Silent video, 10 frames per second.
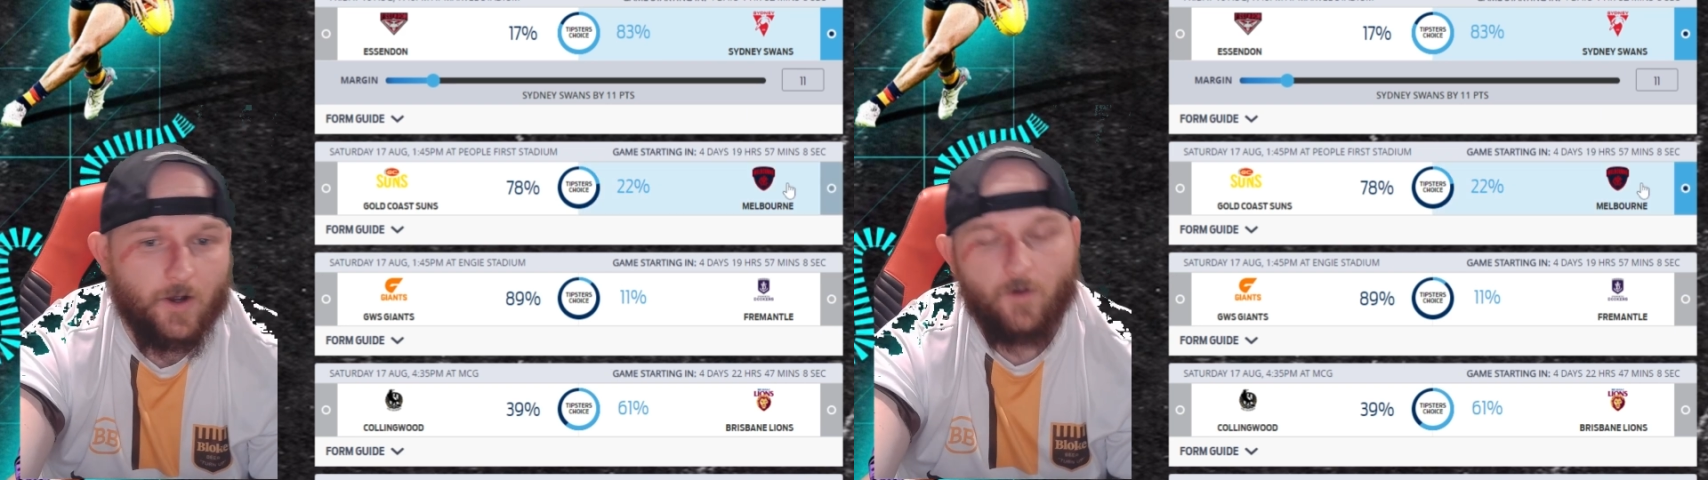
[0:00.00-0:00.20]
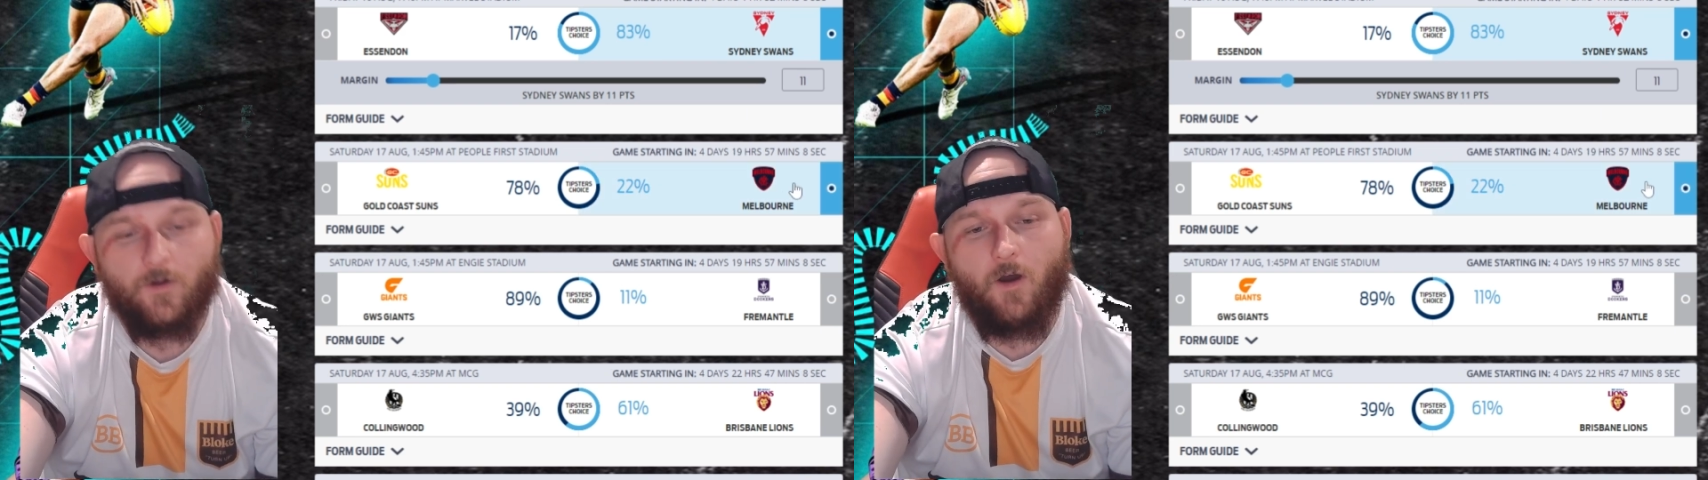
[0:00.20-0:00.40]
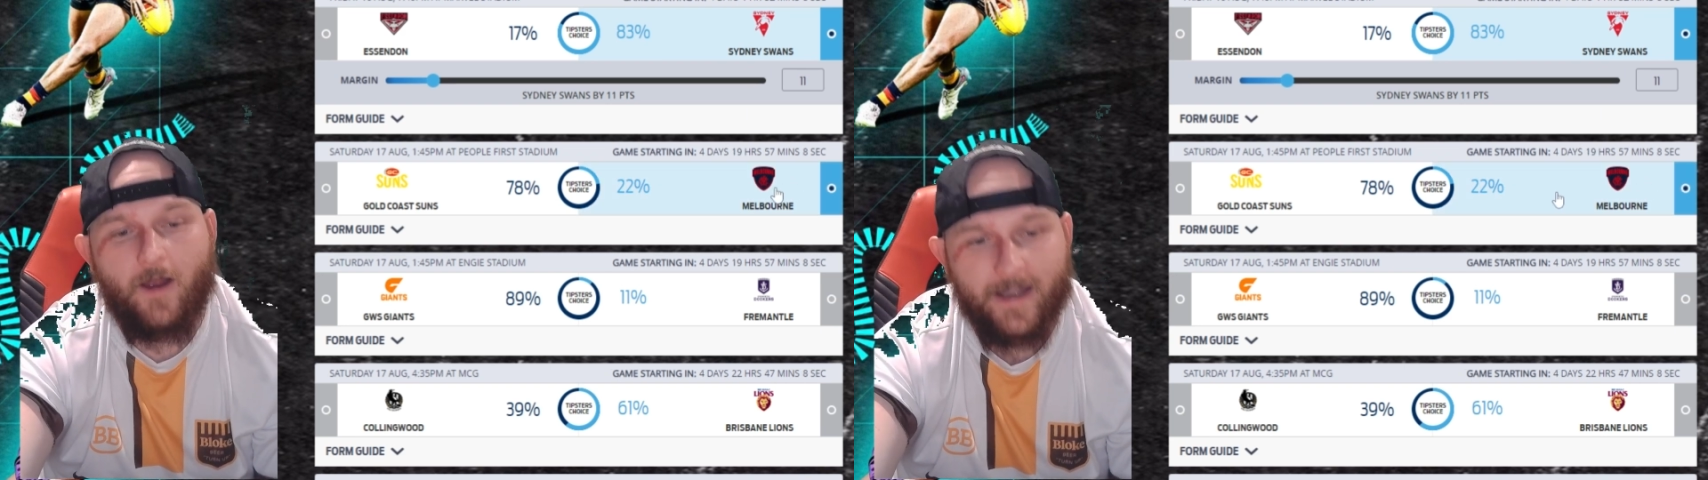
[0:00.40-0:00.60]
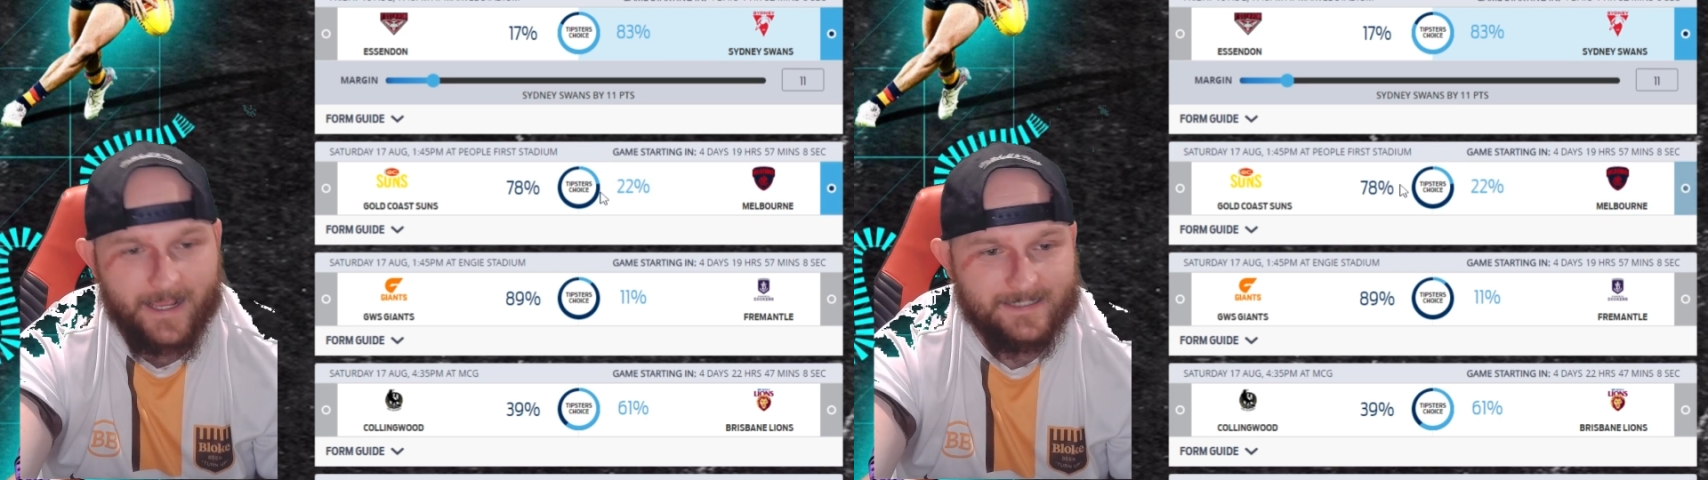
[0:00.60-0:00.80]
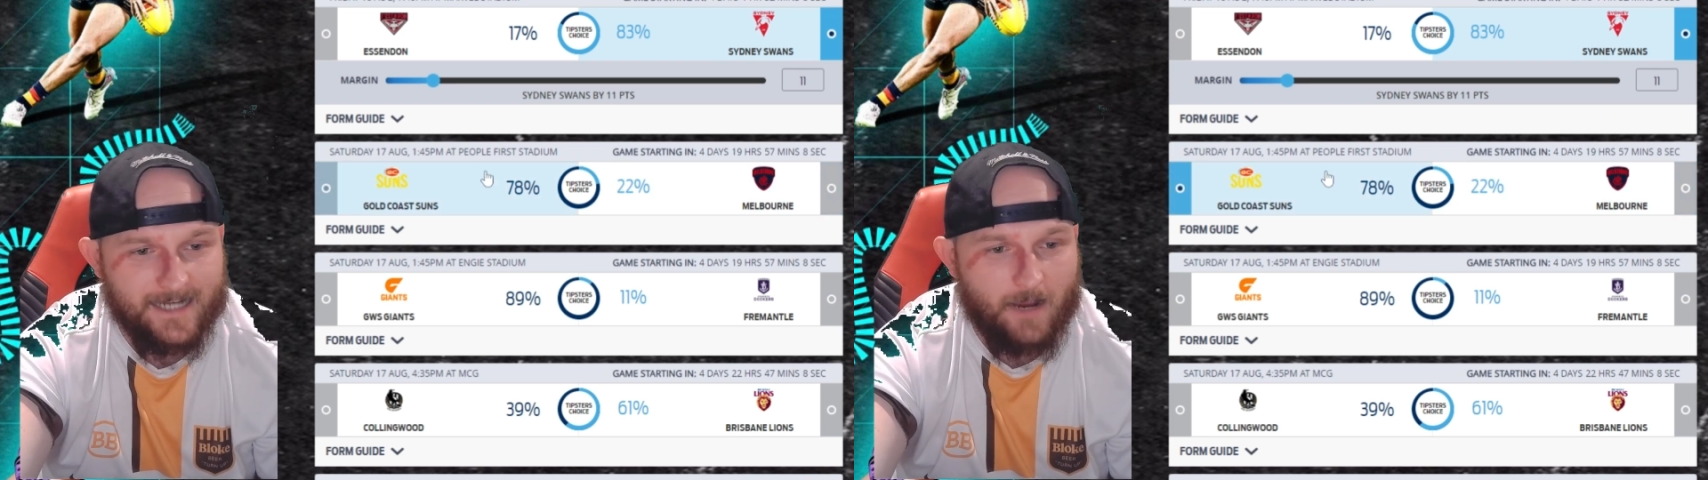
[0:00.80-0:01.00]
All right,
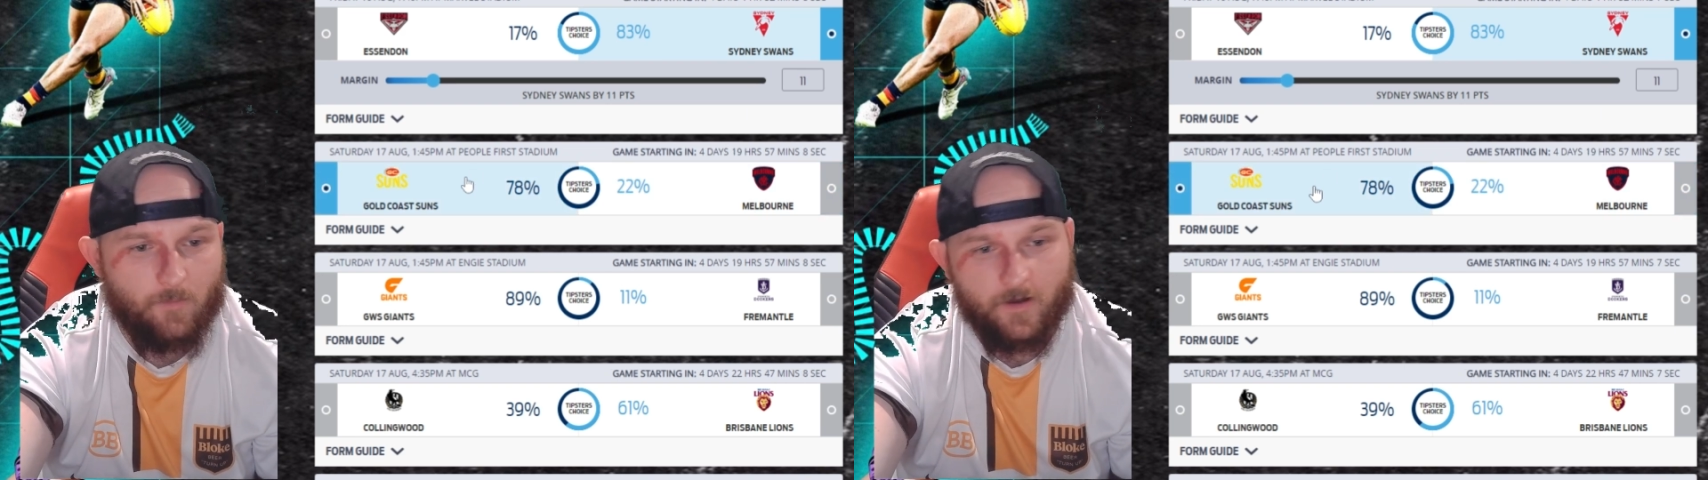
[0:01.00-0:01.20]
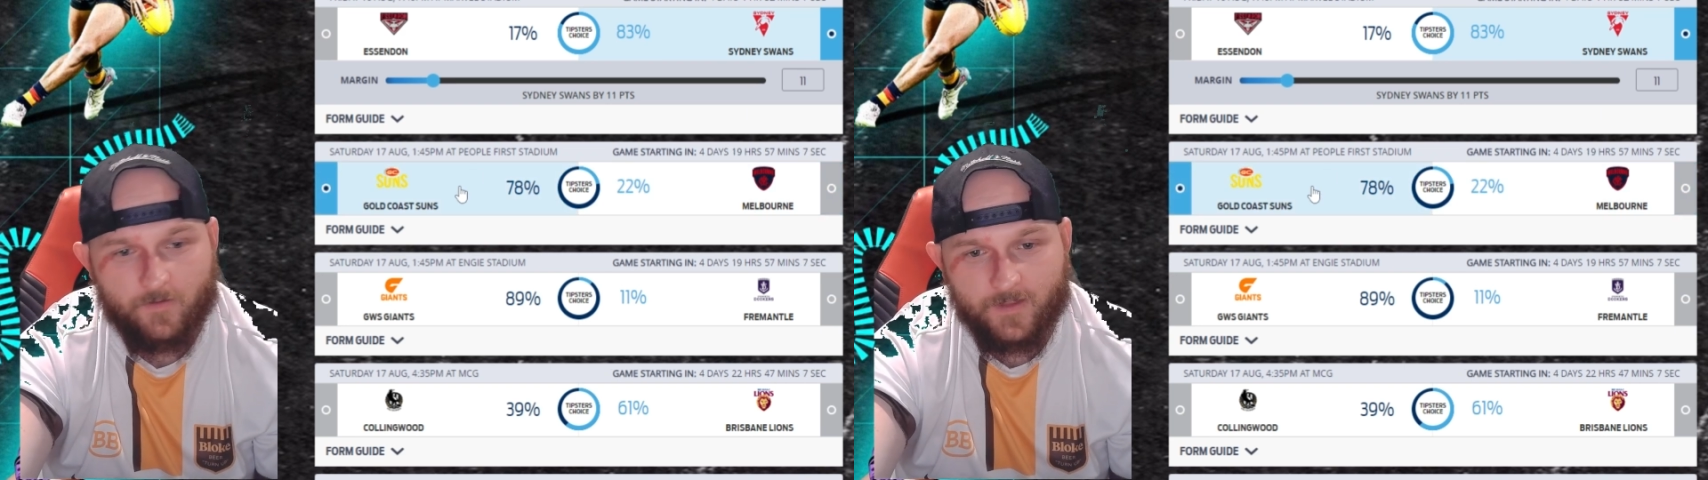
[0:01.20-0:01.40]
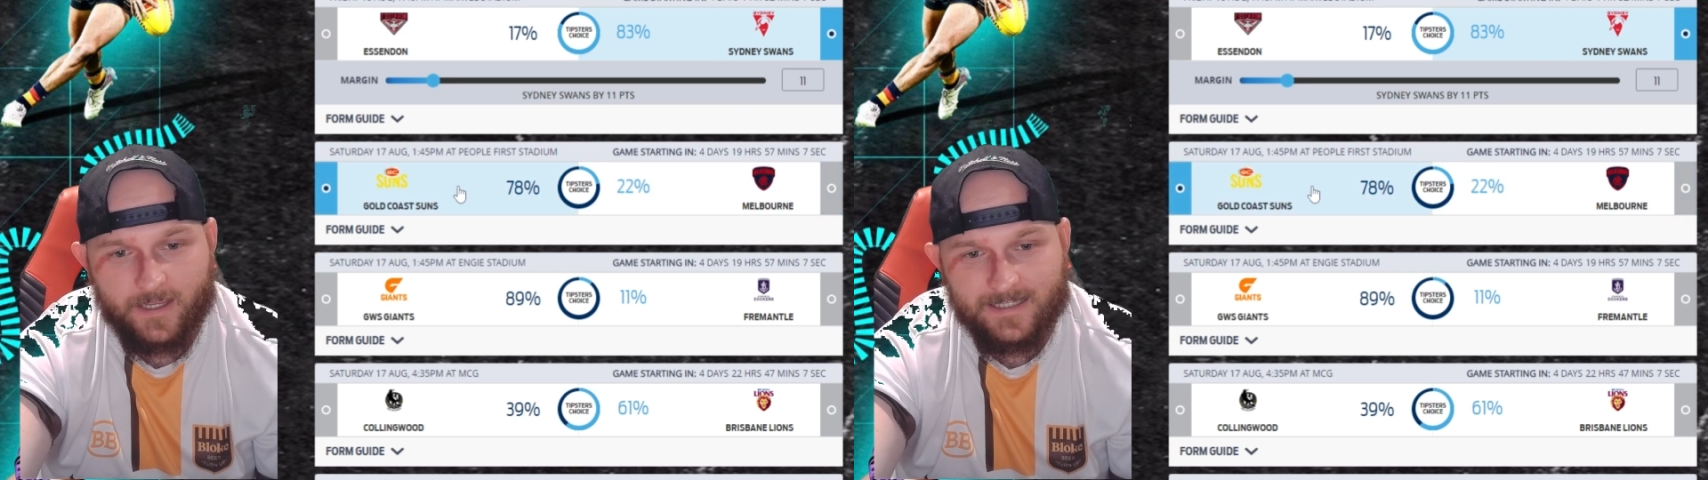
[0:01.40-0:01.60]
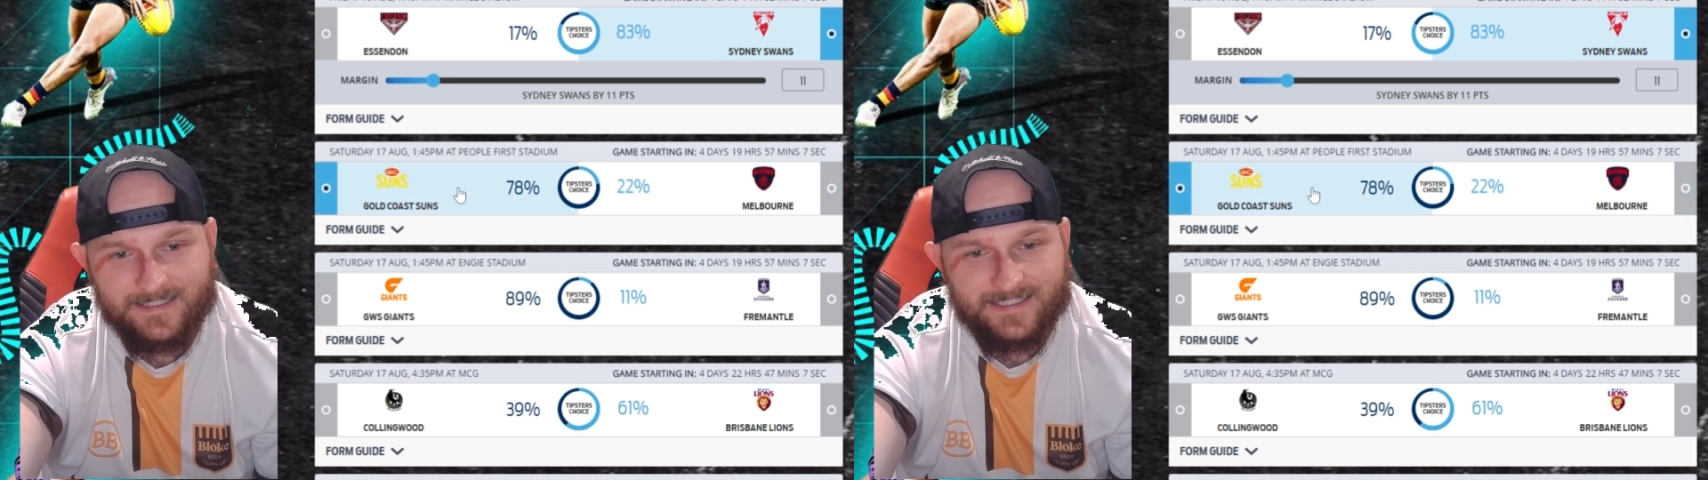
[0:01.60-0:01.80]
next up we got the